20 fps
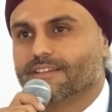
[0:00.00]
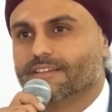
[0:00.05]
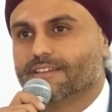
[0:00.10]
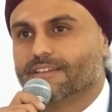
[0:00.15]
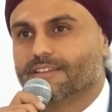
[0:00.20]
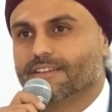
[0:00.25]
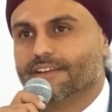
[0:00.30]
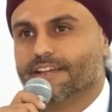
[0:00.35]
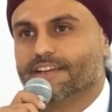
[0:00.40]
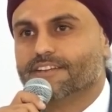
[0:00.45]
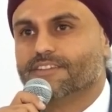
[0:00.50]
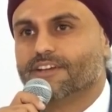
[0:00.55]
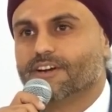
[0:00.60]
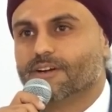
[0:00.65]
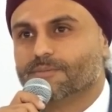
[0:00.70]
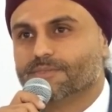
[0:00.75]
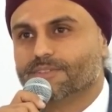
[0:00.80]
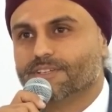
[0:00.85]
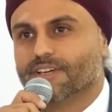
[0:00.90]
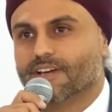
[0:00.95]
late
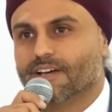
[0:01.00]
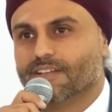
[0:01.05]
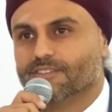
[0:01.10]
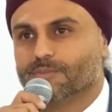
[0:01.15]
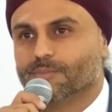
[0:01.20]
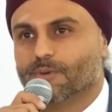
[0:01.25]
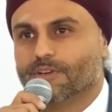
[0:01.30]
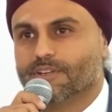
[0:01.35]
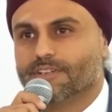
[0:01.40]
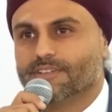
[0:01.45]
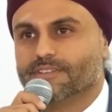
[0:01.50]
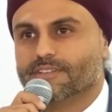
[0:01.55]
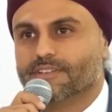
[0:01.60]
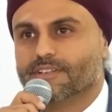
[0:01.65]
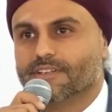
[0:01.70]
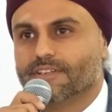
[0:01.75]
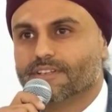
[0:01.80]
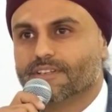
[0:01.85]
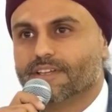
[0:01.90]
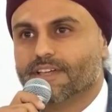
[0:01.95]
Dharam Singh Hanspaul,
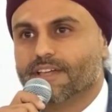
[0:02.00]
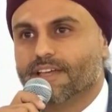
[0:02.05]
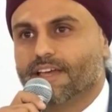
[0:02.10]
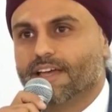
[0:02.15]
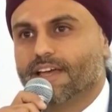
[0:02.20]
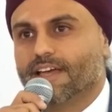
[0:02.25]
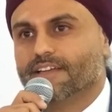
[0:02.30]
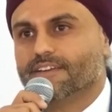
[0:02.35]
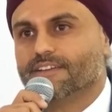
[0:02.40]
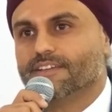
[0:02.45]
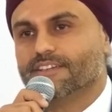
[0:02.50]
and